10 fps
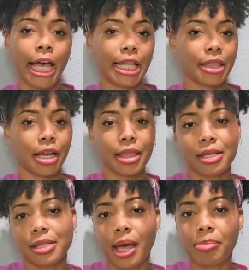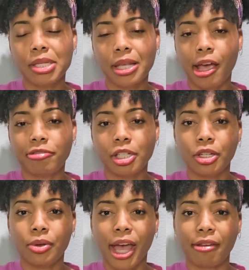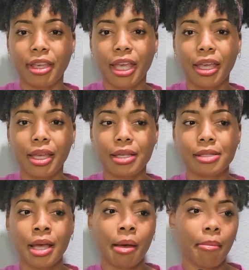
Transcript: I thought this happens after you have kids.